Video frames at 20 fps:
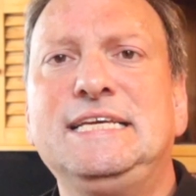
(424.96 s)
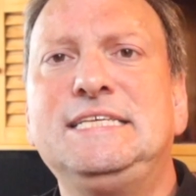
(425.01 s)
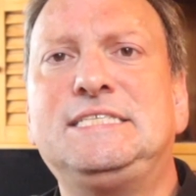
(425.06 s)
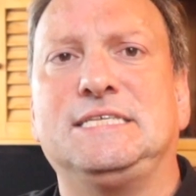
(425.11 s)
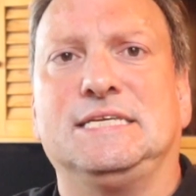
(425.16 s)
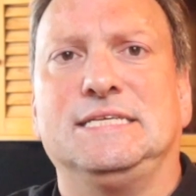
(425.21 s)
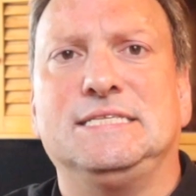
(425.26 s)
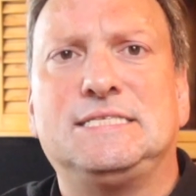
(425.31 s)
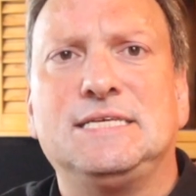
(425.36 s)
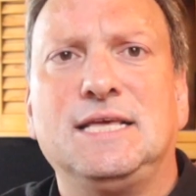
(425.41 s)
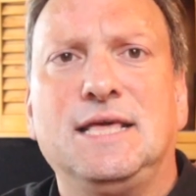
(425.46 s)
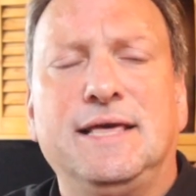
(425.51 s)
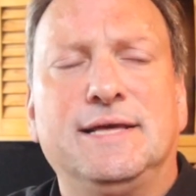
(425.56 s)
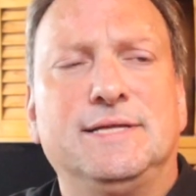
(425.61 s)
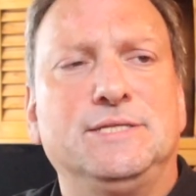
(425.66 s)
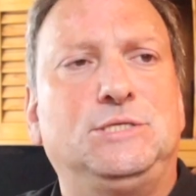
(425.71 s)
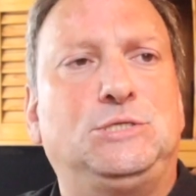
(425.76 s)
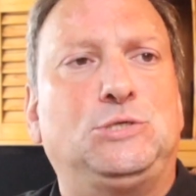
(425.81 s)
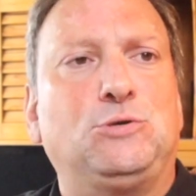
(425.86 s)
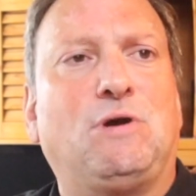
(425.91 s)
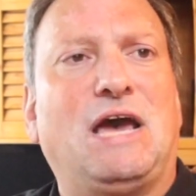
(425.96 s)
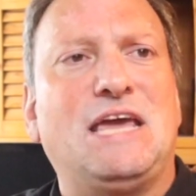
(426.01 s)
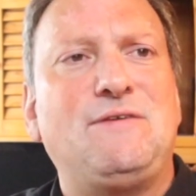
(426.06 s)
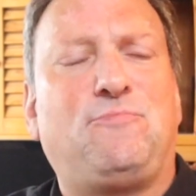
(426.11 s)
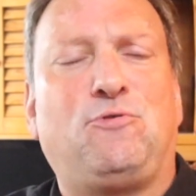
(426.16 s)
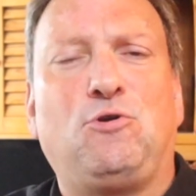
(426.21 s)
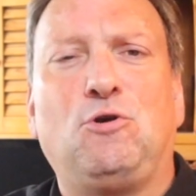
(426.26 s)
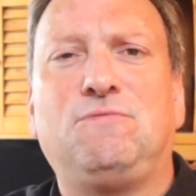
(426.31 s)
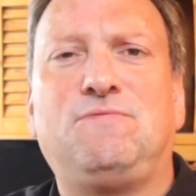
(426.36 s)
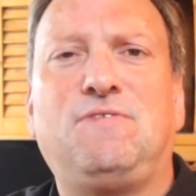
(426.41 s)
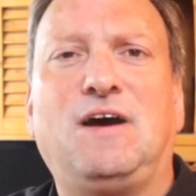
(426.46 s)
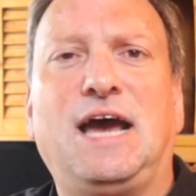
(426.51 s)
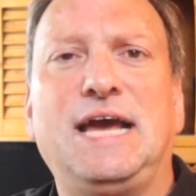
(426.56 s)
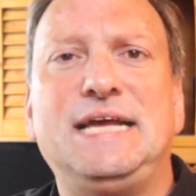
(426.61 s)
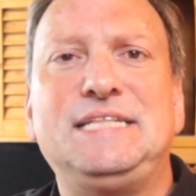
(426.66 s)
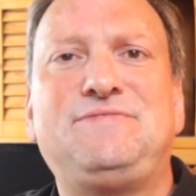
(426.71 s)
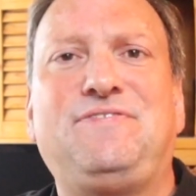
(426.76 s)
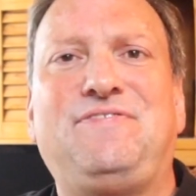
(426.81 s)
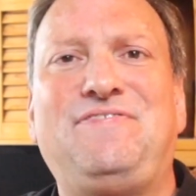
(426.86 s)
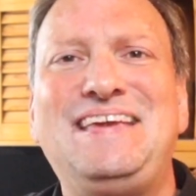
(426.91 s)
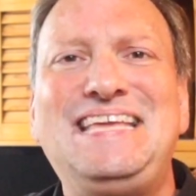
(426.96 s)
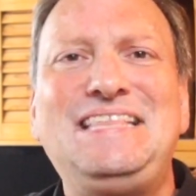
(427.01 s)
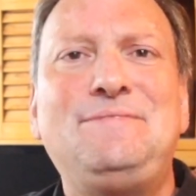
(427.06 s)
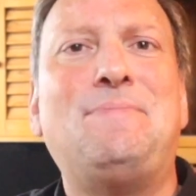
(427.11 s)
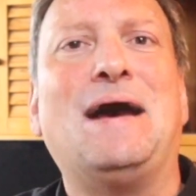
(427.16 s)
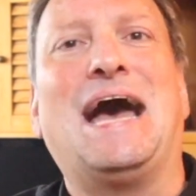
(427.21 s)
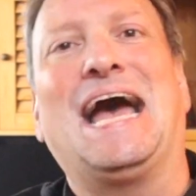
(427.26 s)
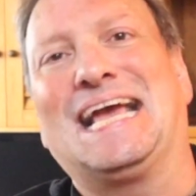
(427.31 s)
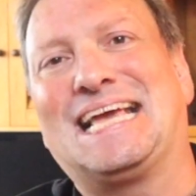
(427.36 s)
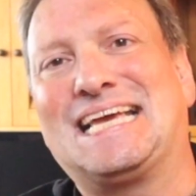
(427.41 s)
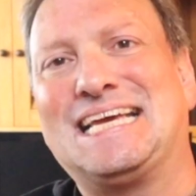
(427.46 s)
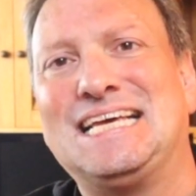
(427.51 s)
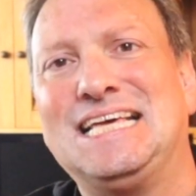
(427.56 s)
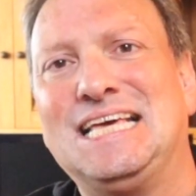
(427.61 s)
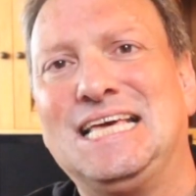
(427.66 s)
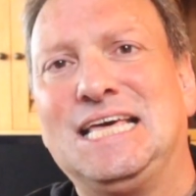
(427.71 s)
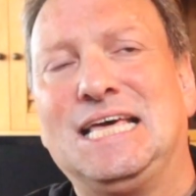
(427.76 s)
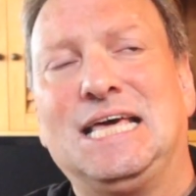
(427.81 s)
is it? Do I provide feedback?